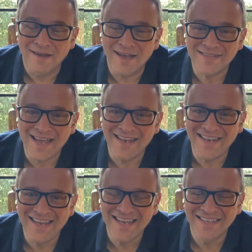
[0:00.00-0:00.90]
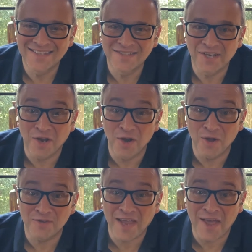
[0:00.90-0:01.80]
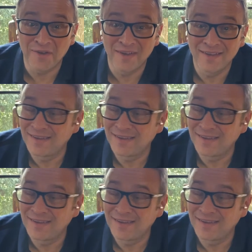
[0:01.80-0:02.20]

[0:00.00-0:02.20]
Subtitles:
Hi, it's Andy, still on lockdown,